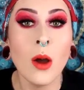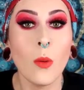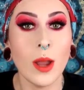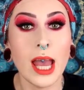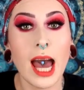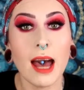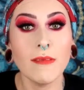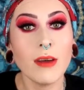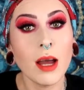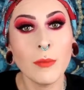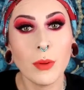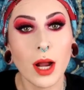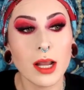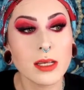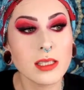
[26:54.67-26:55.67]
we have
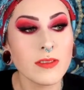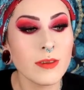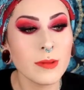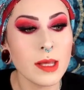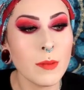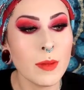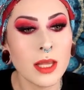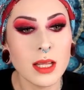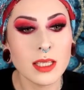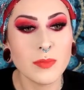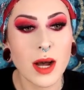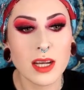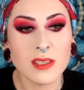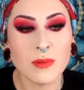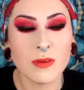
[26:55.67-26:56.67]
gotten products from them in this
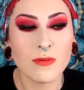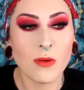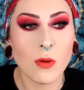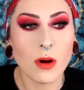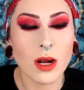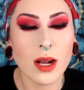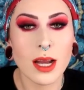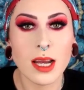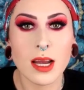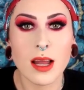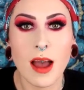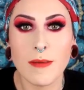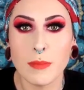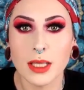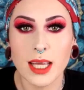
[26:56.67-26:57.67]
box before, and
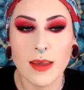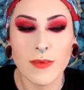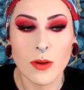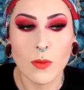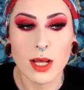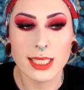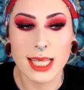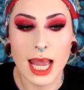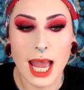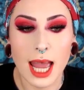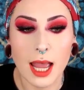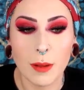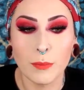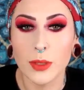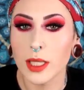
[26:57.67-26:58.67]
I believe it was
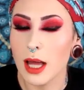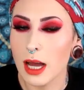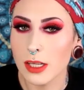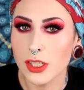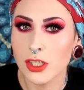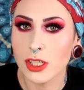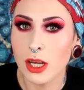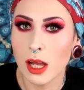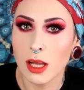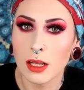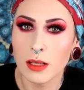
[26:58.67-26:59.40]
a blush